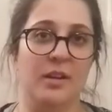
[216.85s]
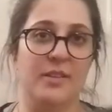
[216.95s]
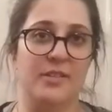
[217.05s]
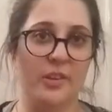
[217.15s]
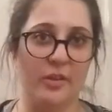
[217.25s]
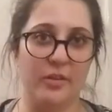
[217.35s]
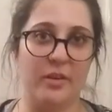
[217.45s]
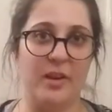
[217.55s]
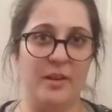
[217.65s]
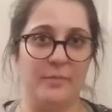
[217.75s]
So
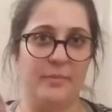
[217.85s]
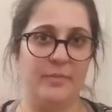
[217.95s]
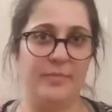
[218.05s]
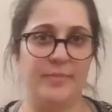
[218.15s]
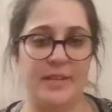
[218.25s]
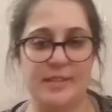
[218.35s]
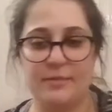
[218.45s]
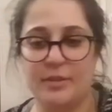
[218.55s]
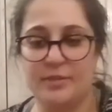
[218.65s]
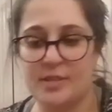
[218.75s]
I'm getting
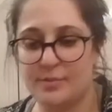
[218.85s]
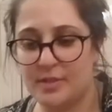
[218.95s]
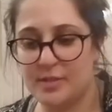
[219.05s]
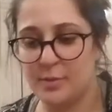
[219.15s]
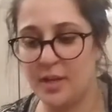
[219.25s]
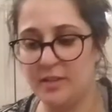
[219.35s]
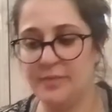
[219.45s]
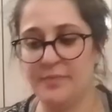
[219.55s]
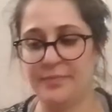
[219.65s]
rid of this one as well.